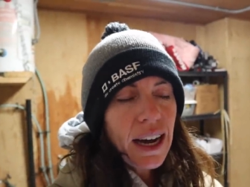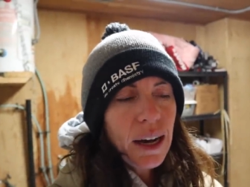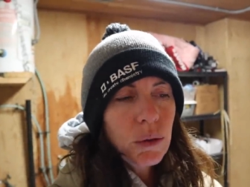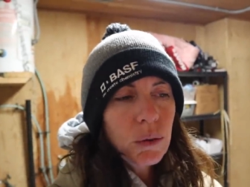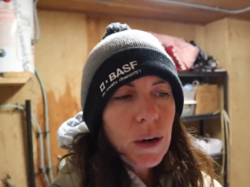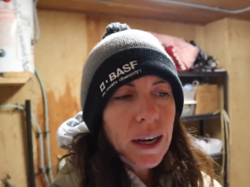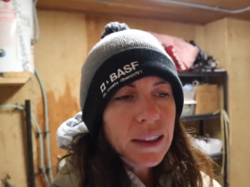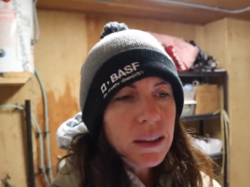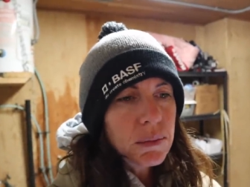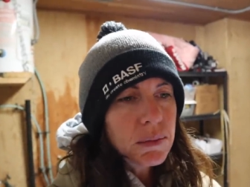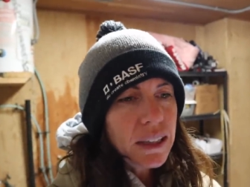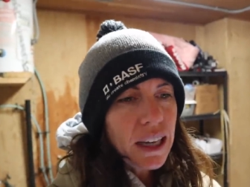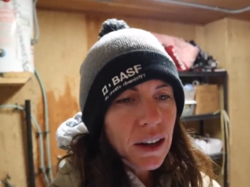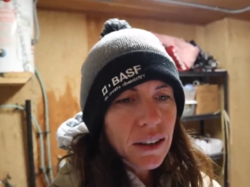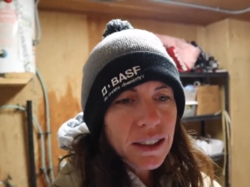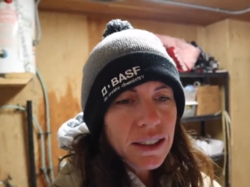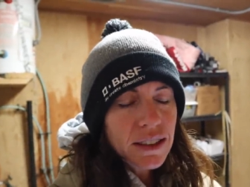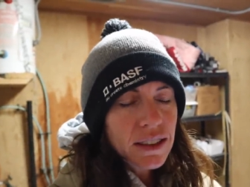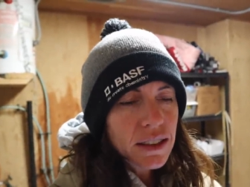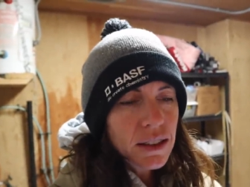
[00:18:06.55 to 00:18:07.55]
I write them
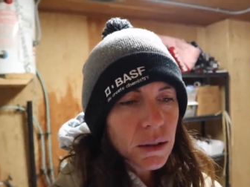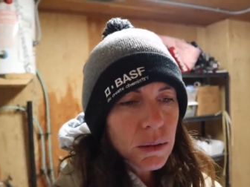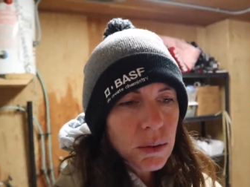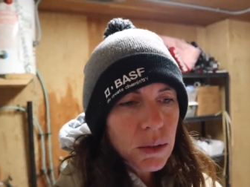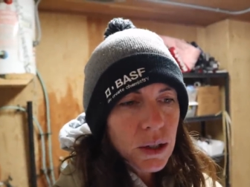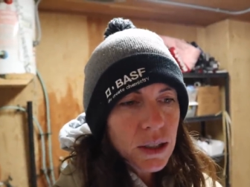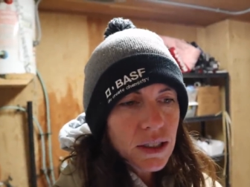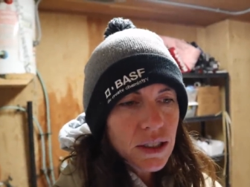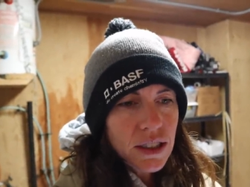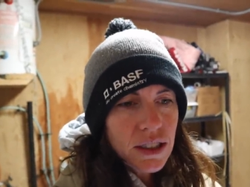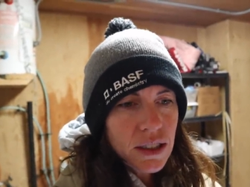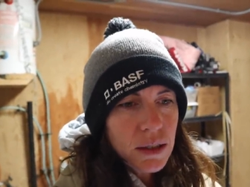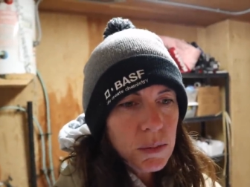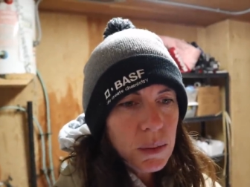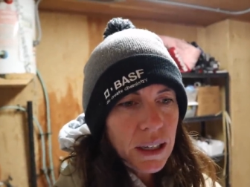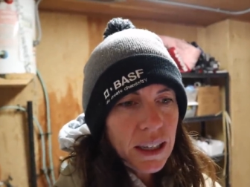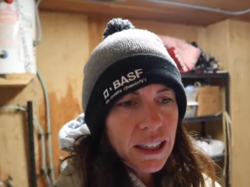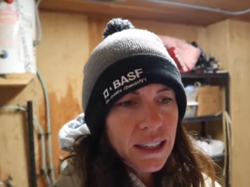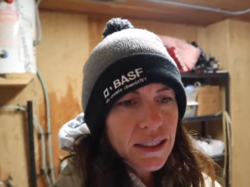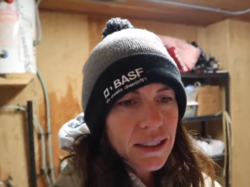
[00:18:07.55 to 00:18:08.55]
down as stillborns just
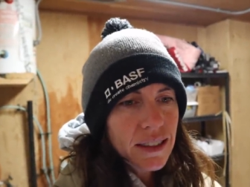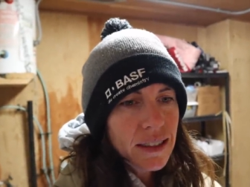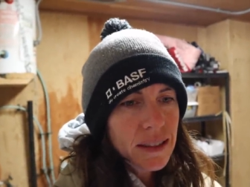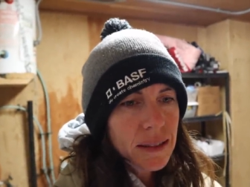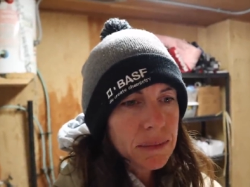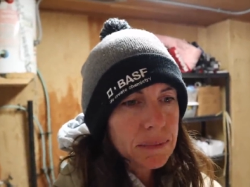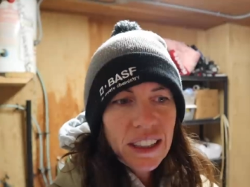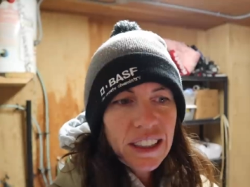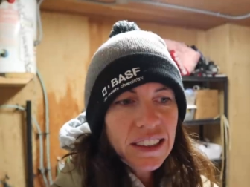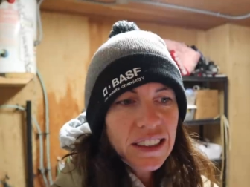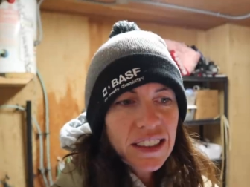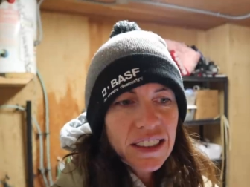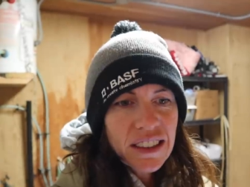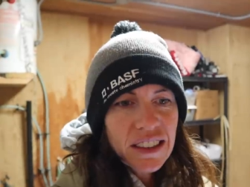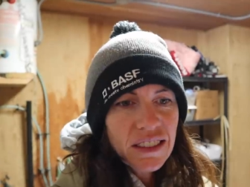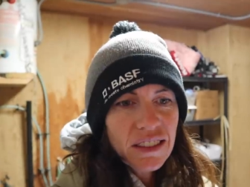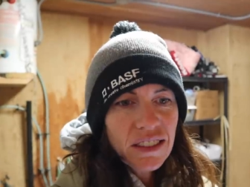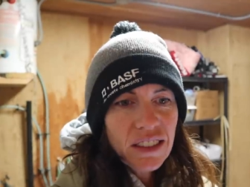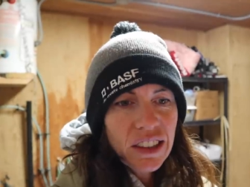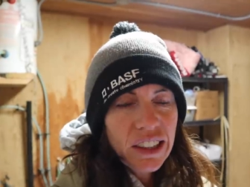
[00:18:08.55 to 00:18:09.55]
because it
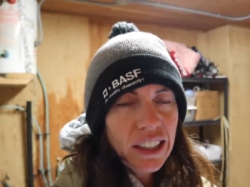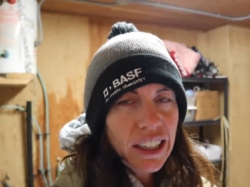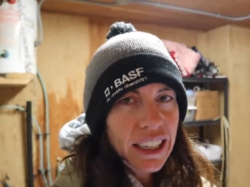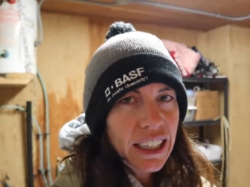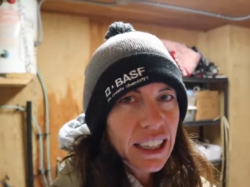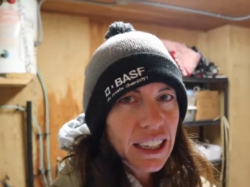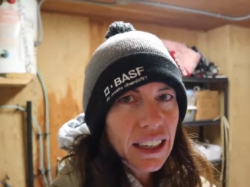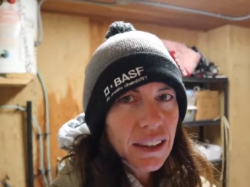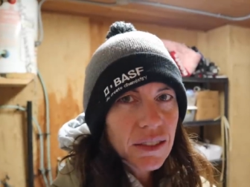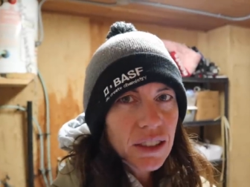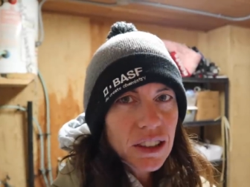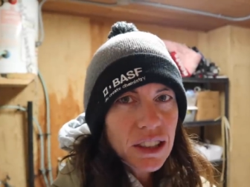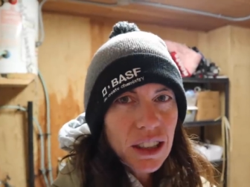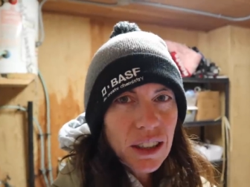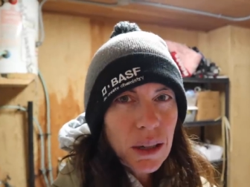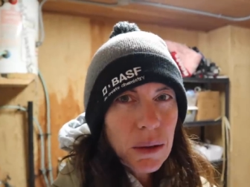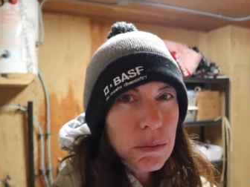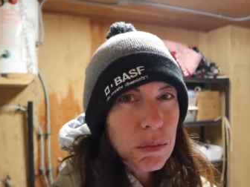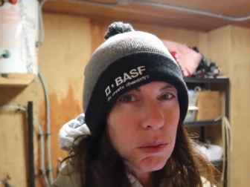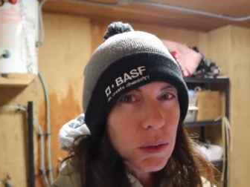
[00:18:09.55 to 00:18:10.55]
doesn't look like it ever
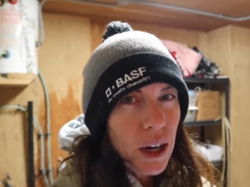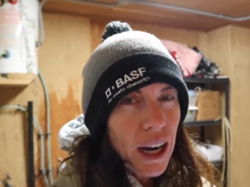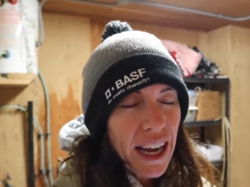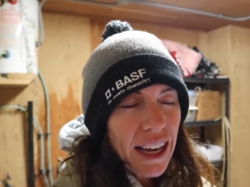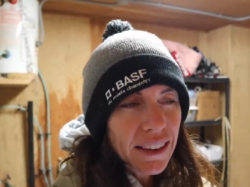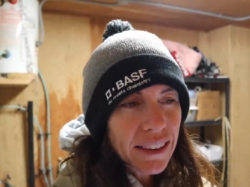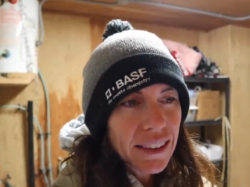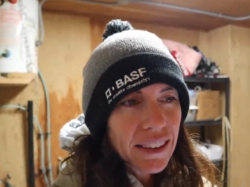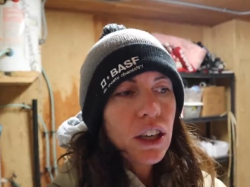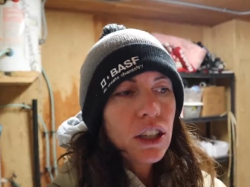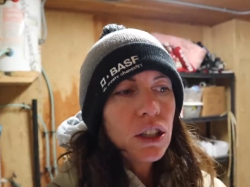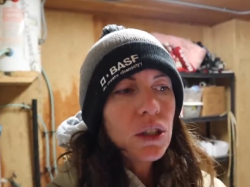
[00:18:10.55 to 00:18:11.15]
took a breath.